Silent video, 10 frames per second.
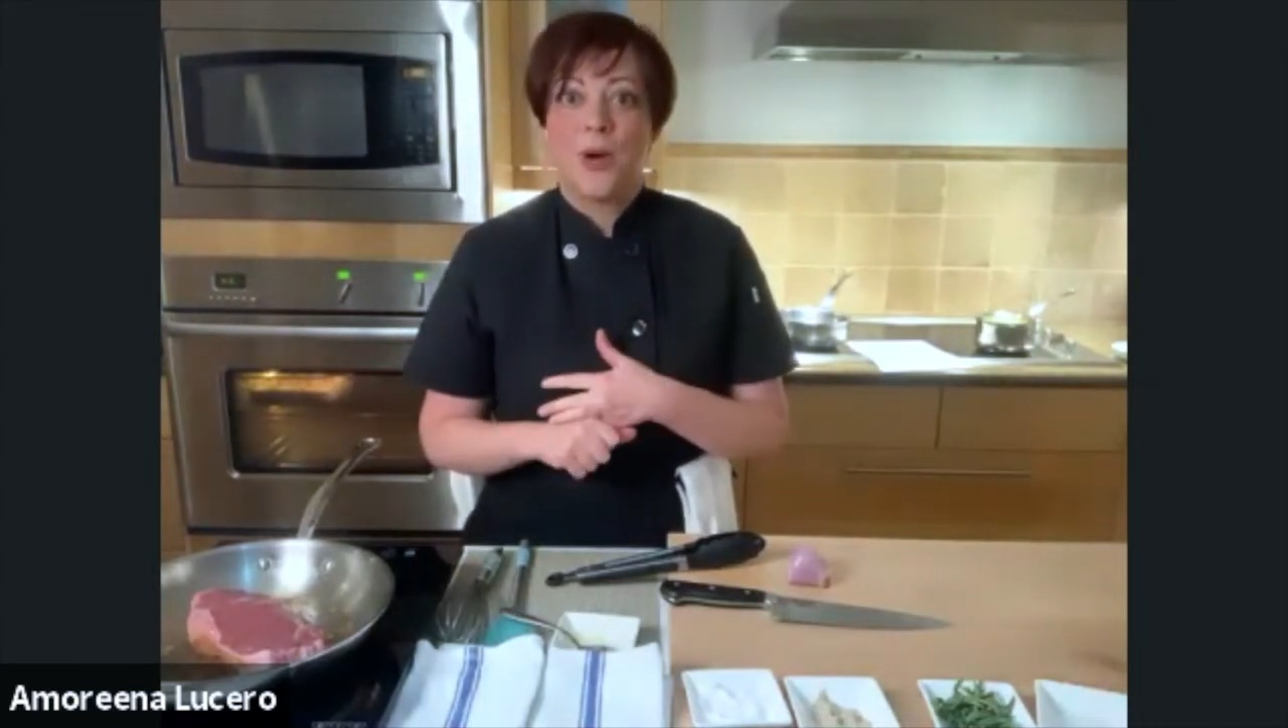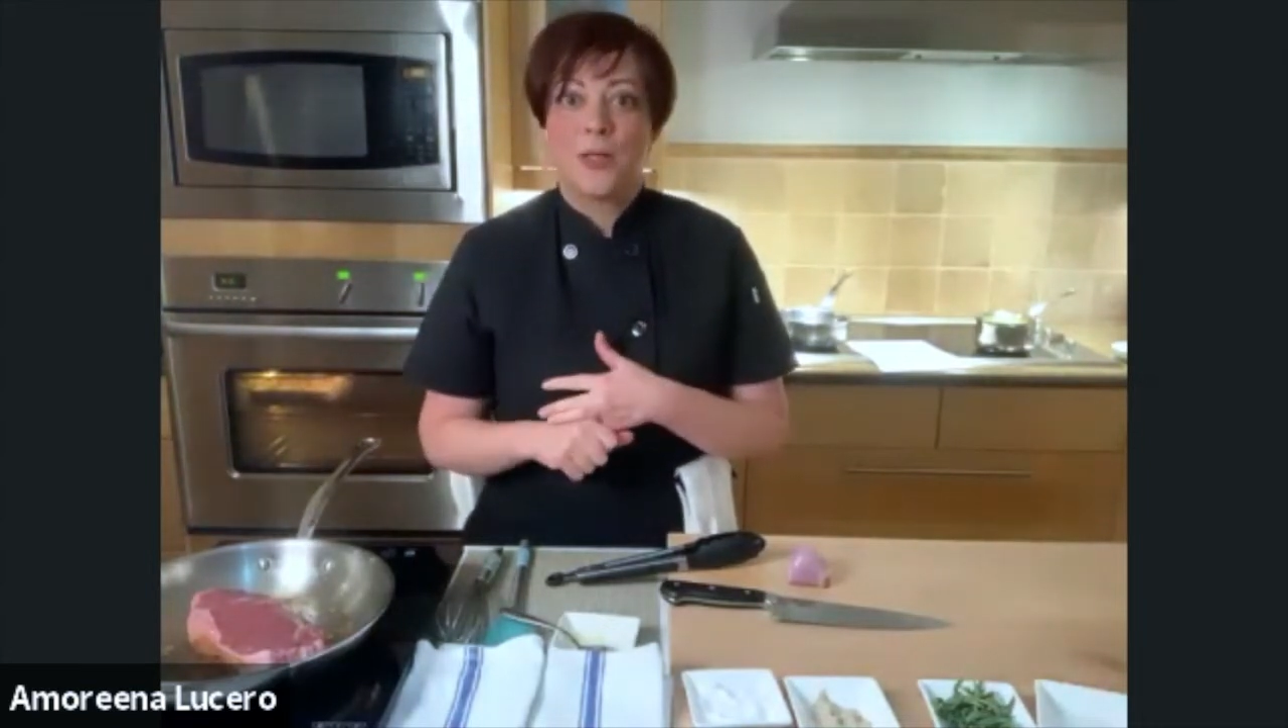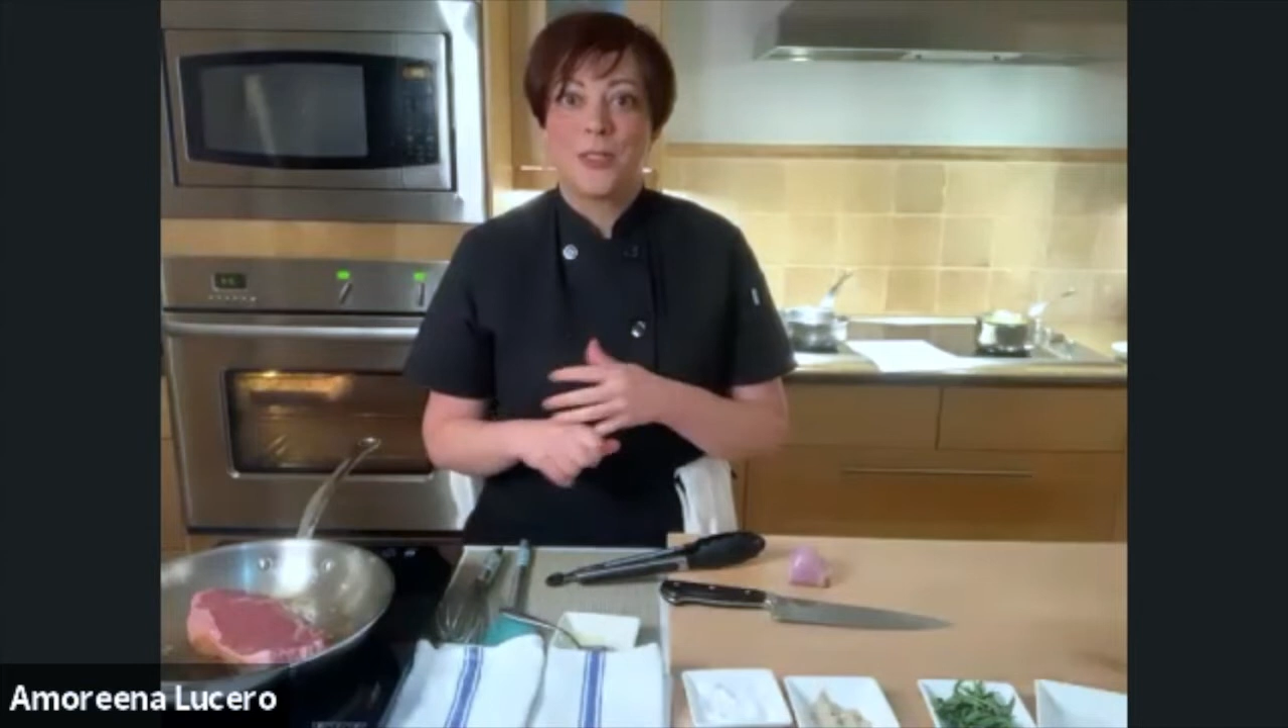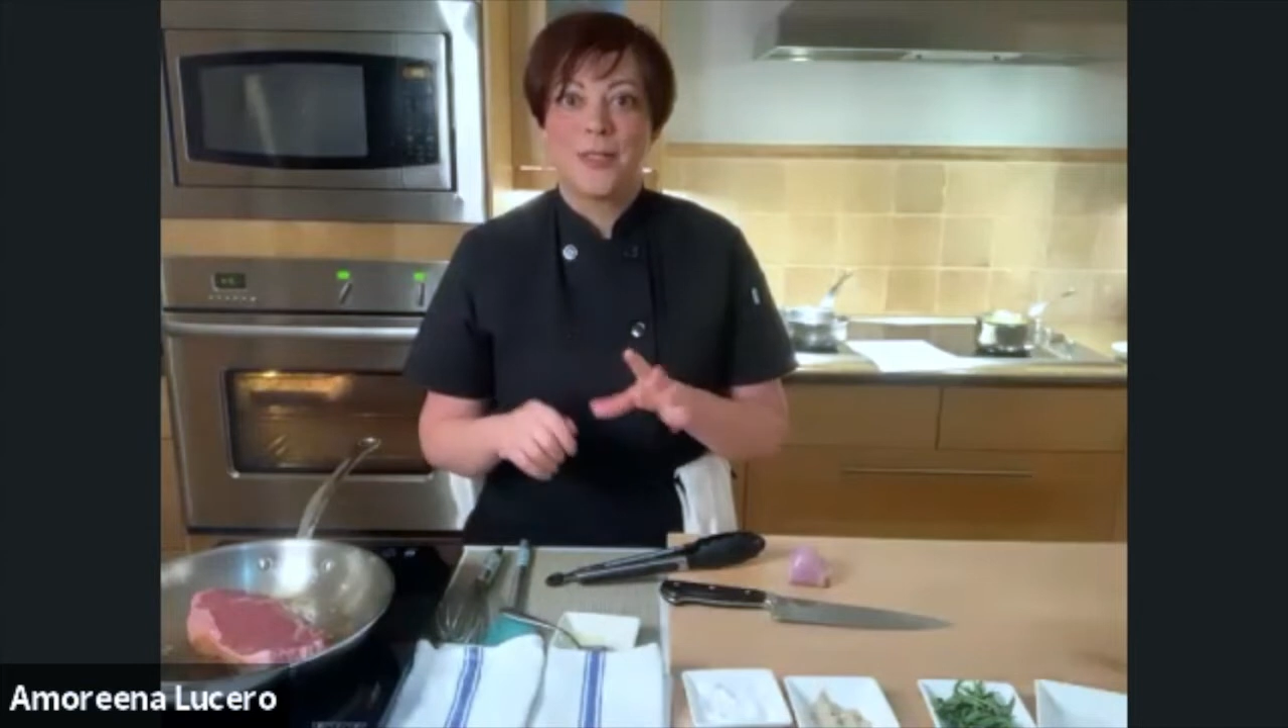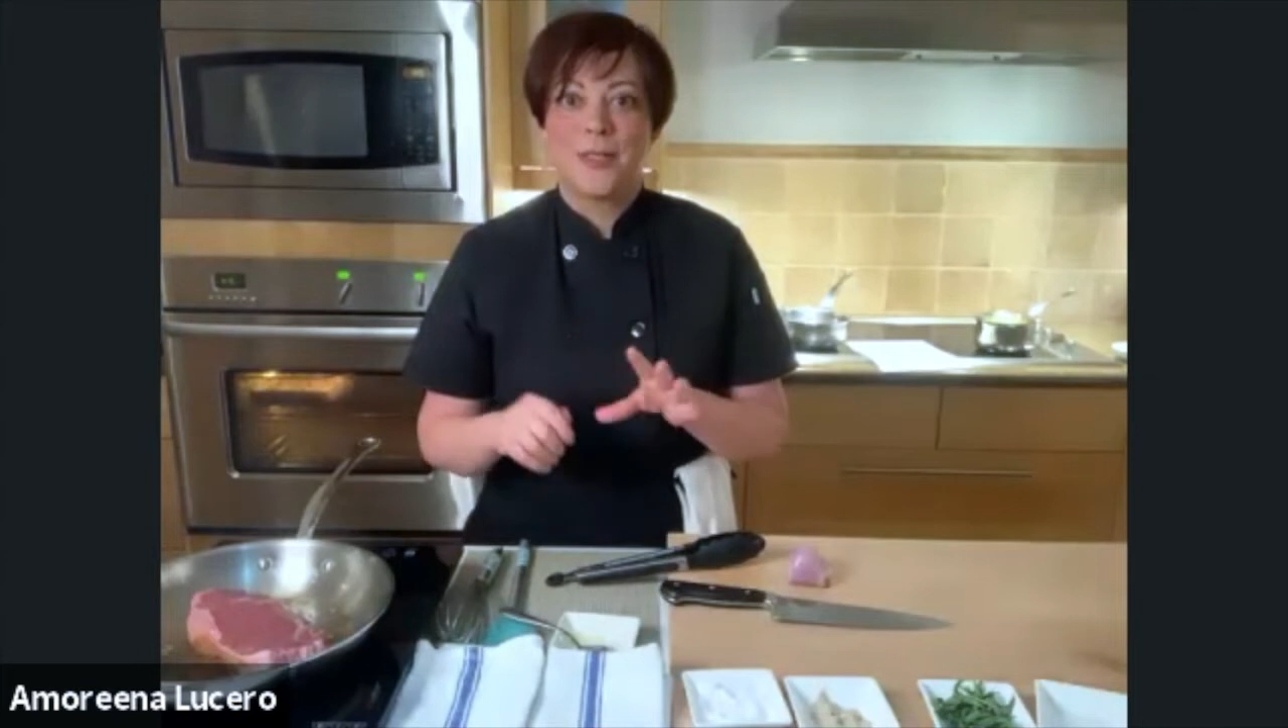
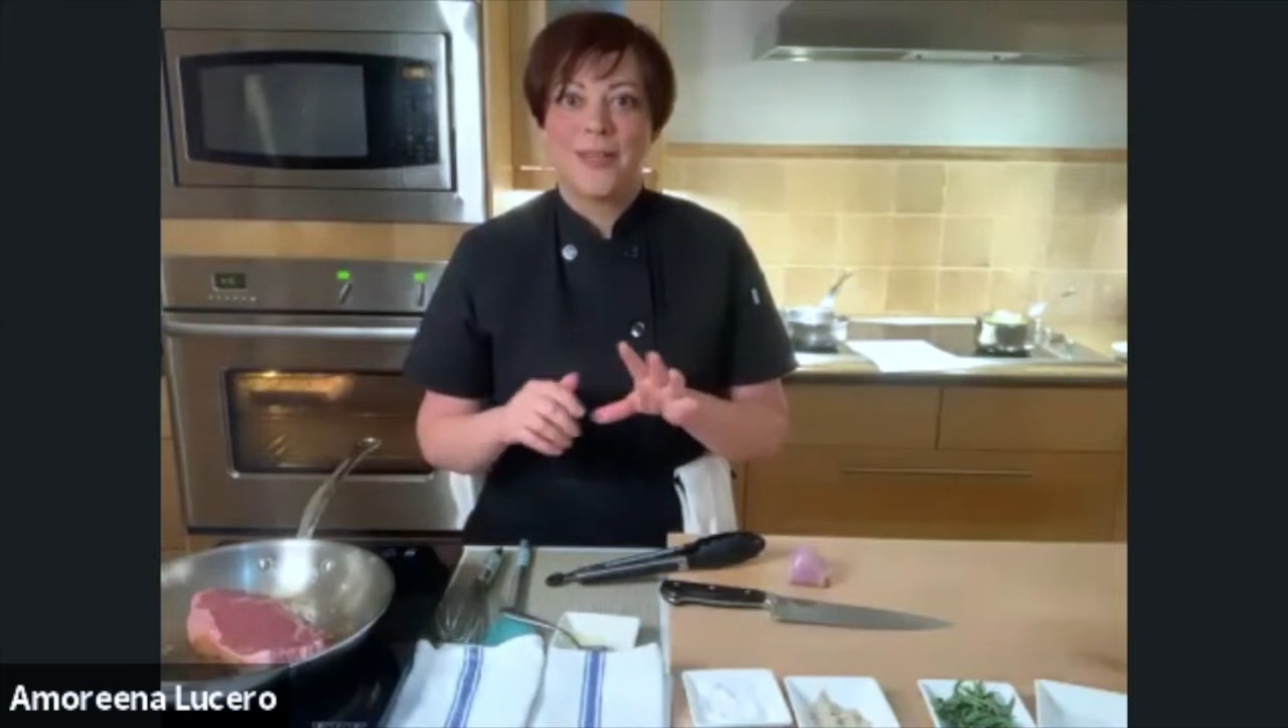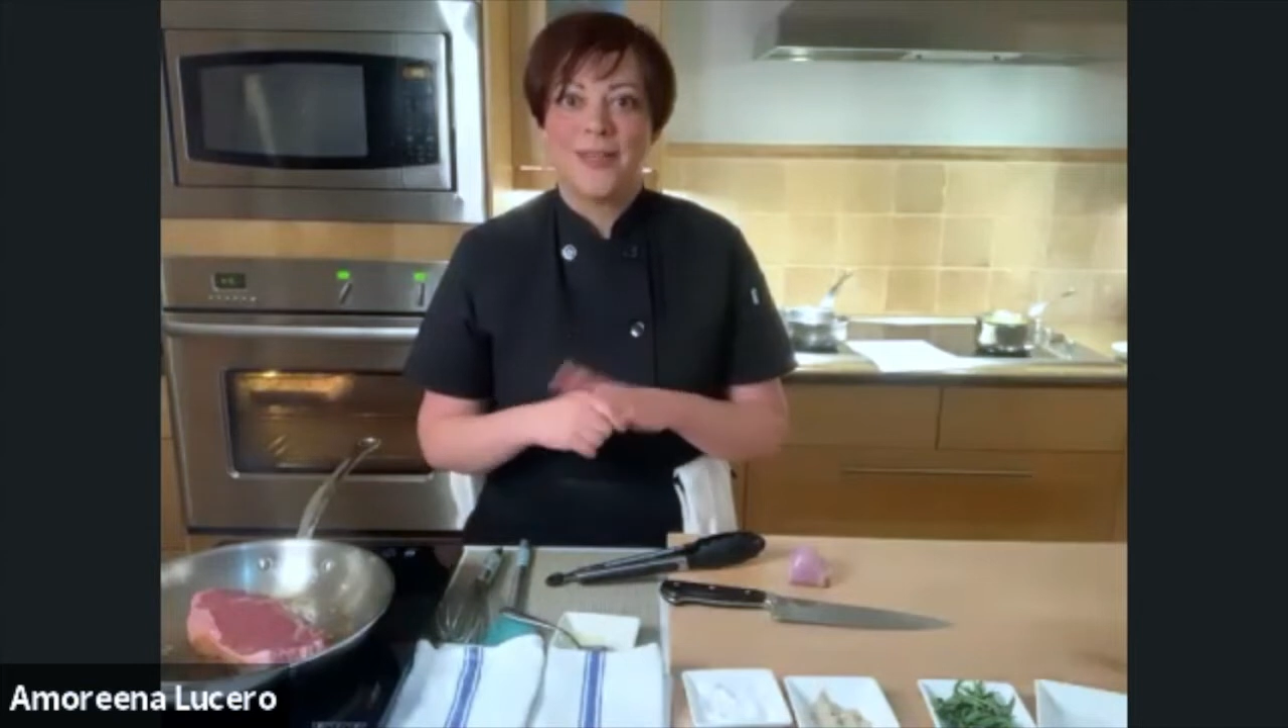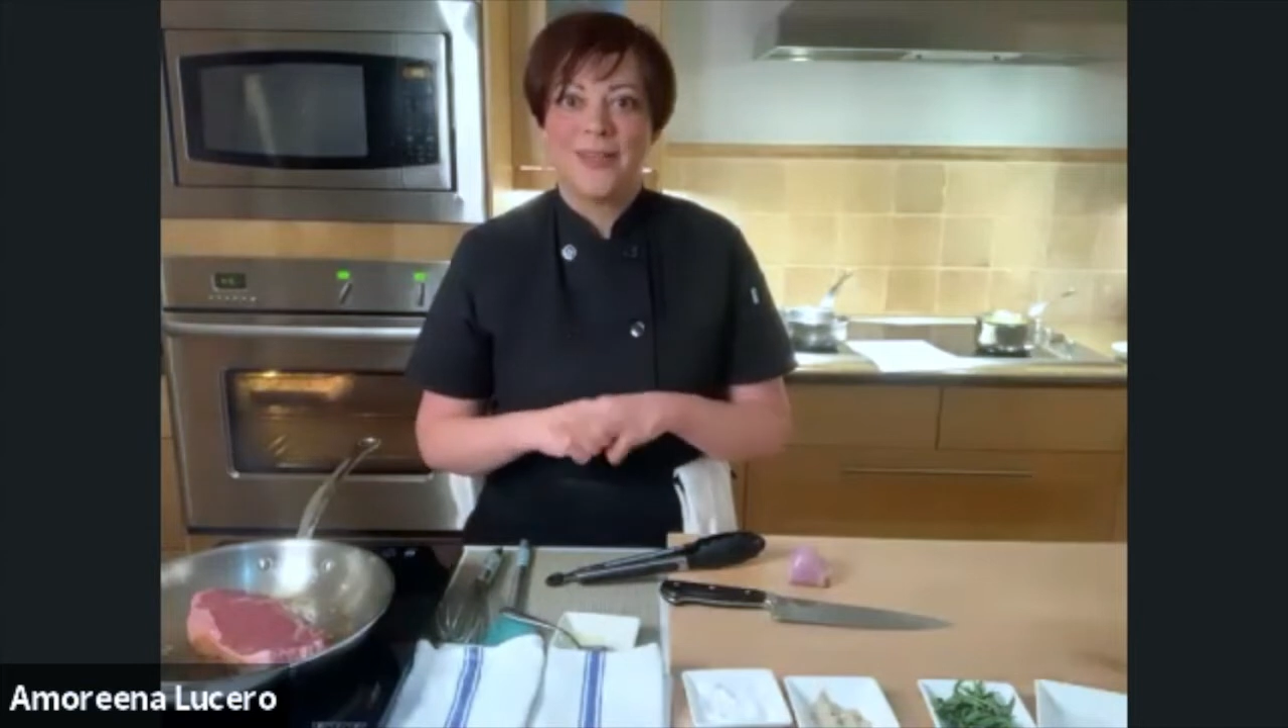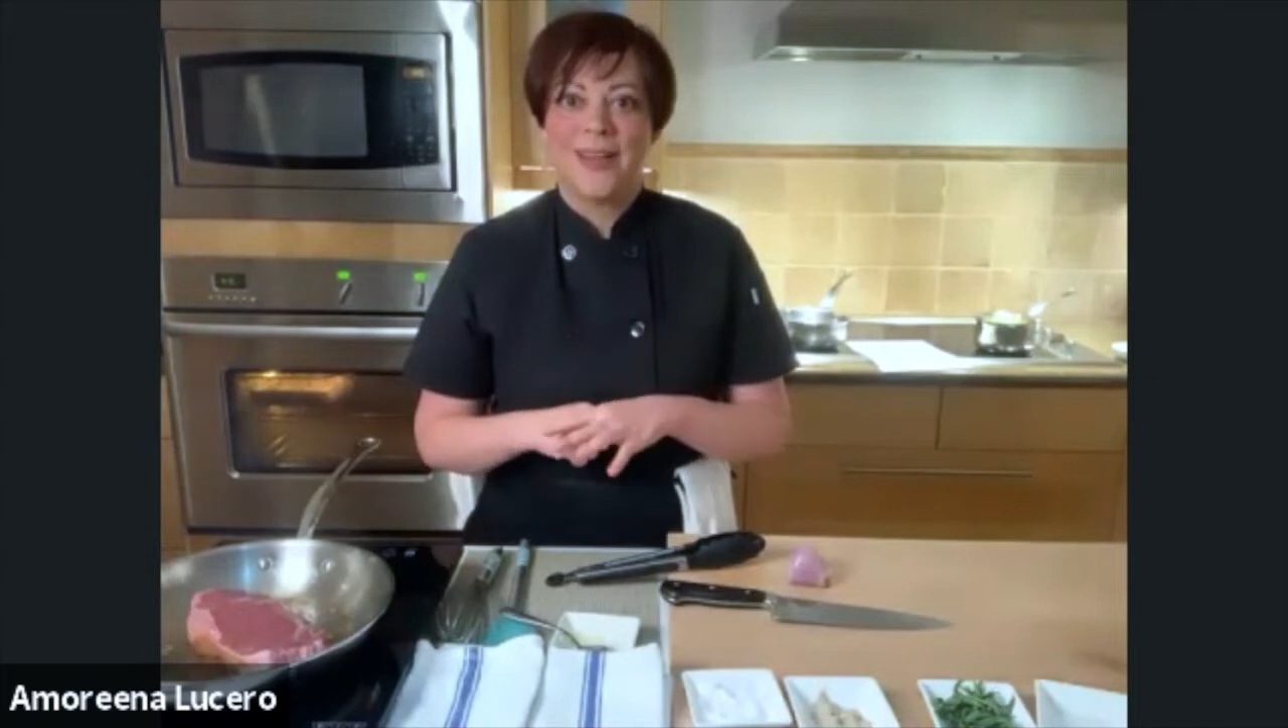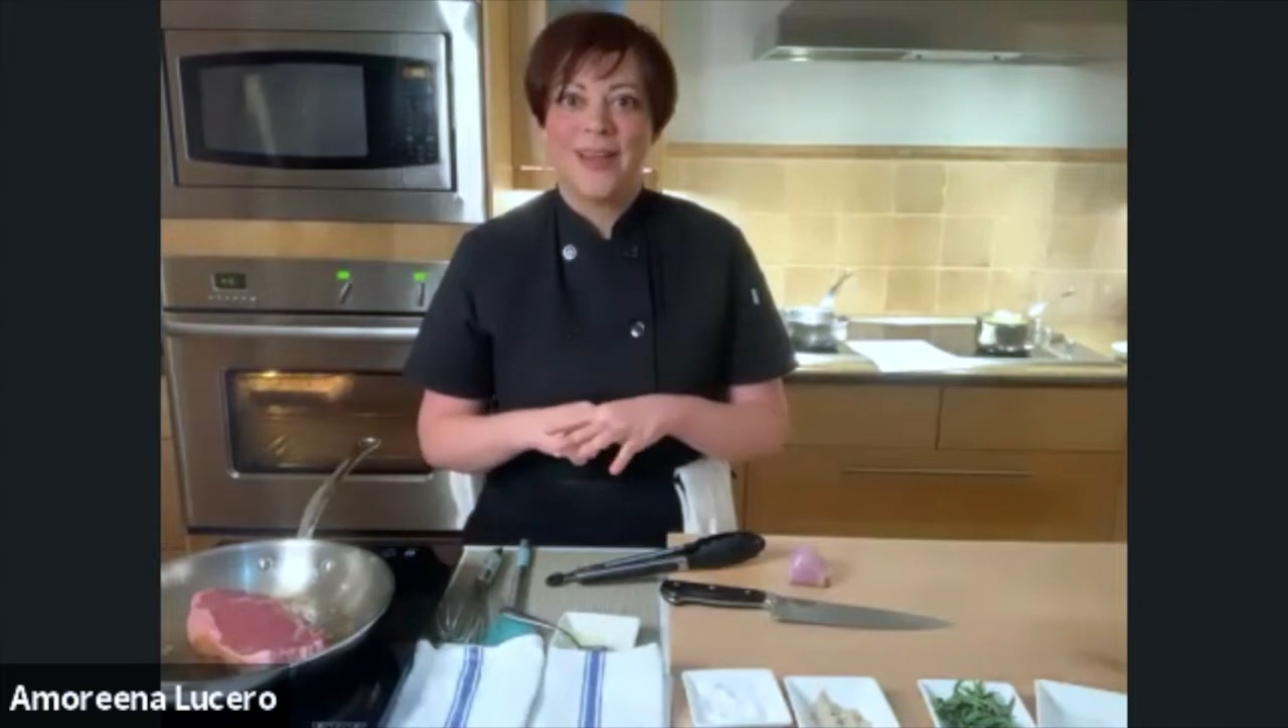parsley